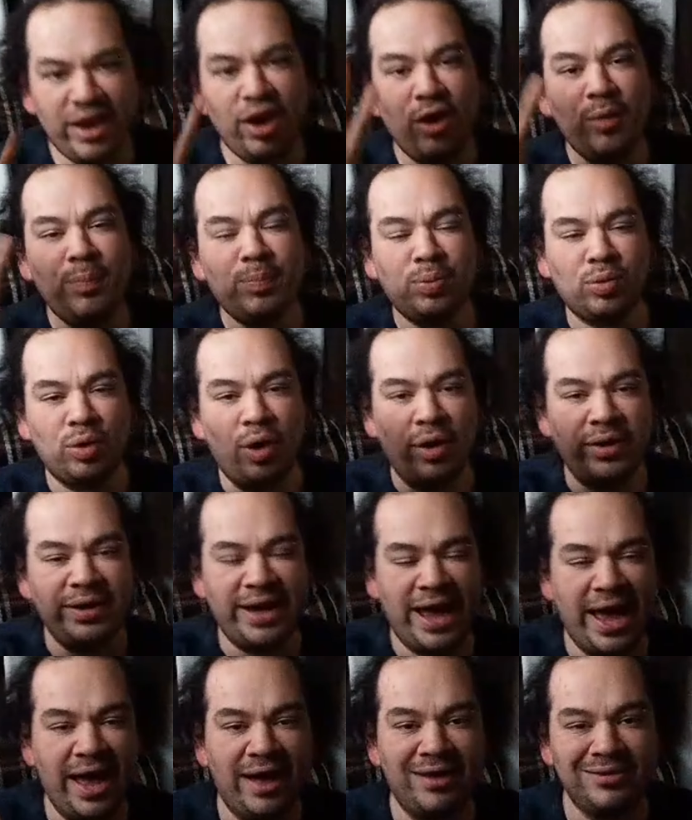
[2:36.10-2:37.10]
are
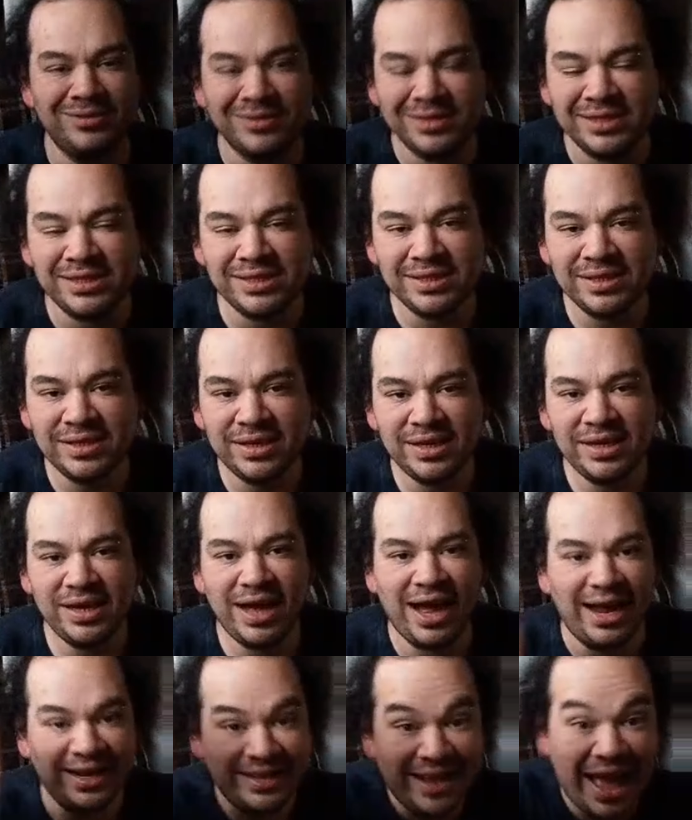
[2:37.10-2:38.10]
pronouns
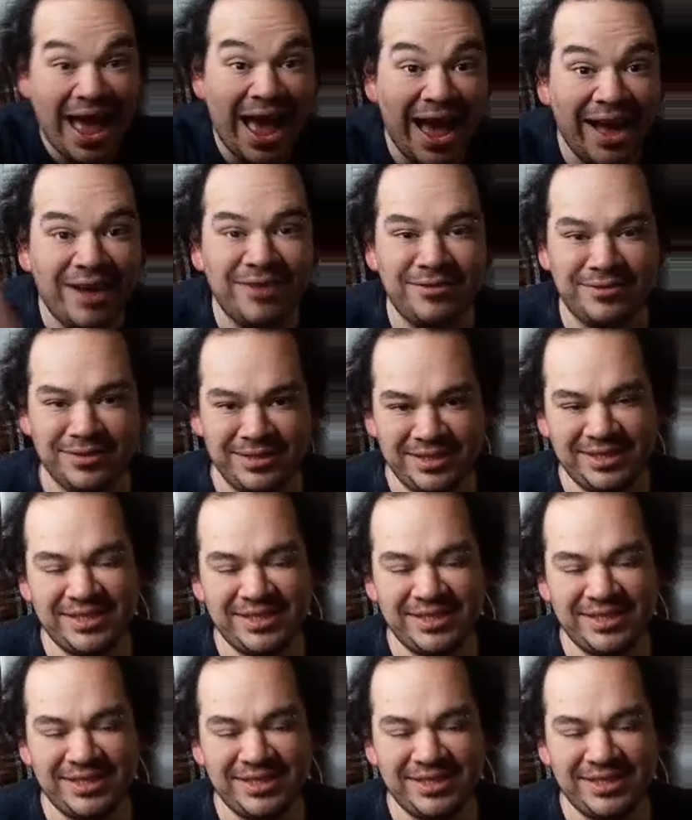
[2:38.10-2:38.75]
a noun.